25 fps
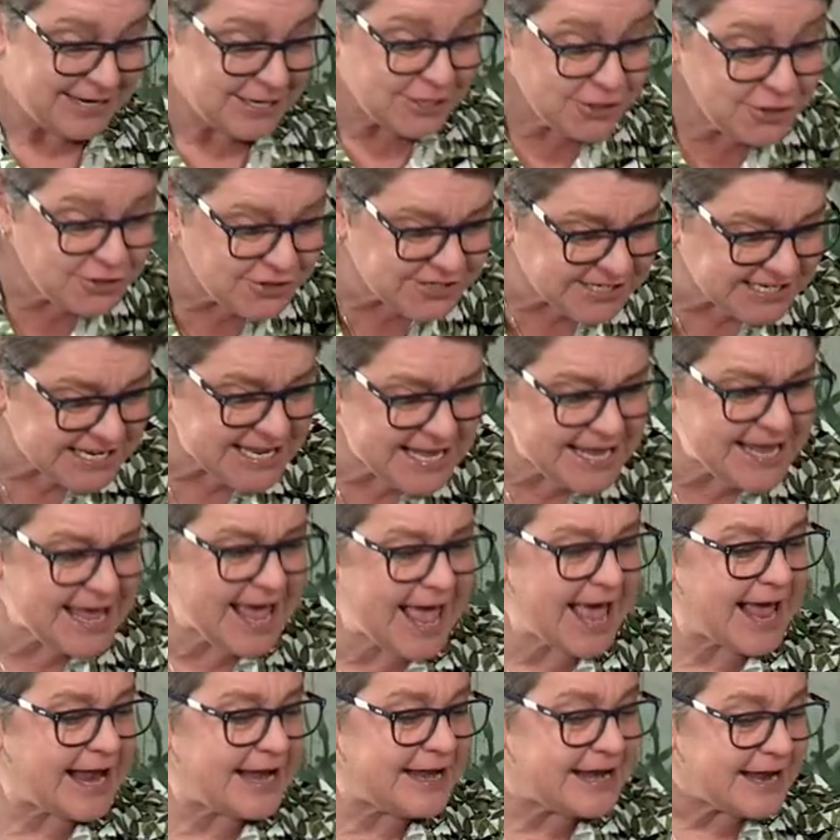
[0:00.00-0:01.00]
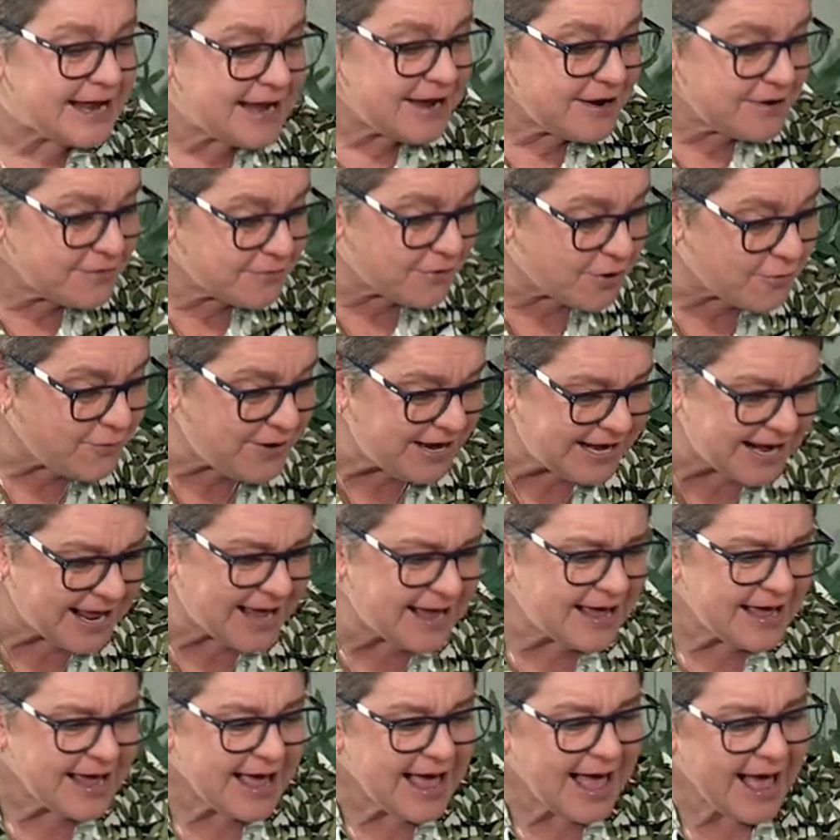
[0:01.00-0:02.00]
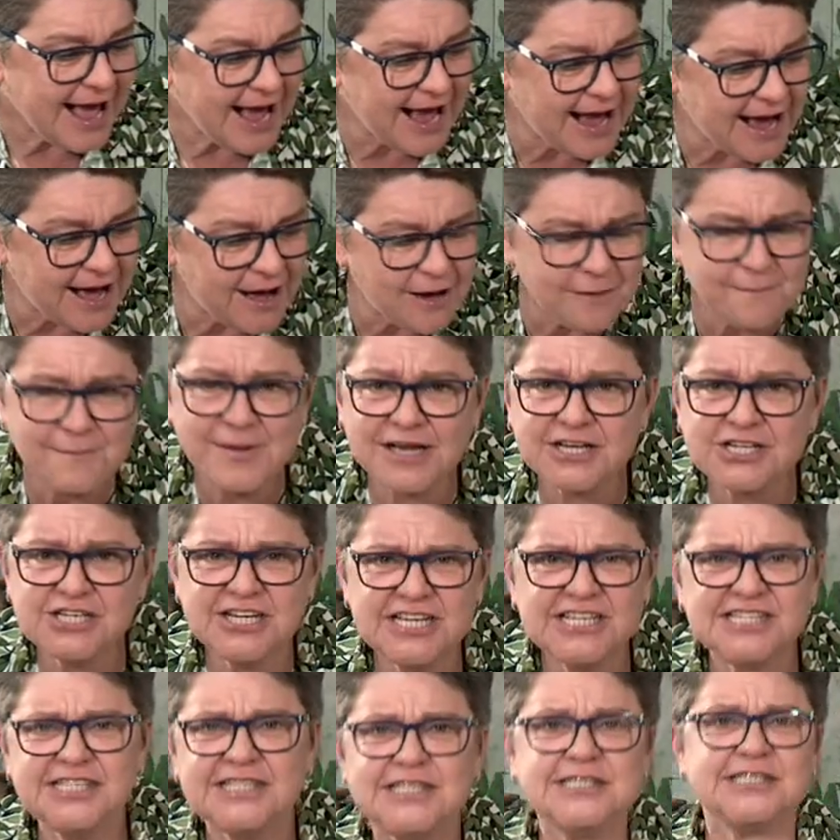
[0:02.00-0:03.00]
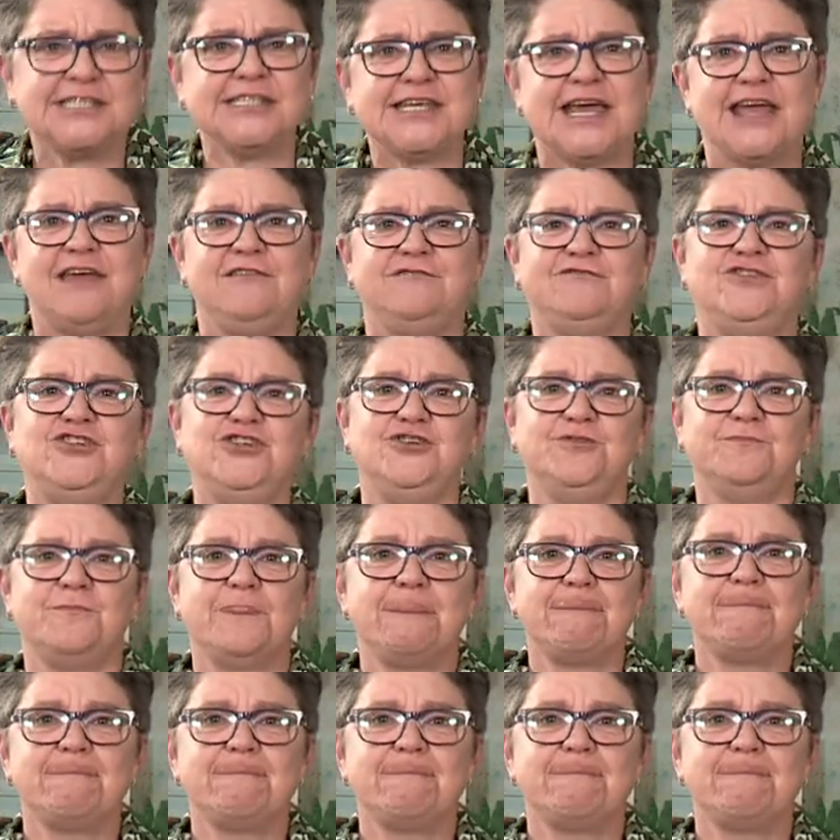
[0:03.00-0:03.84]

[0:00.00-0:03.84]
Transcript: You see, and Rowena, how much has this saved you?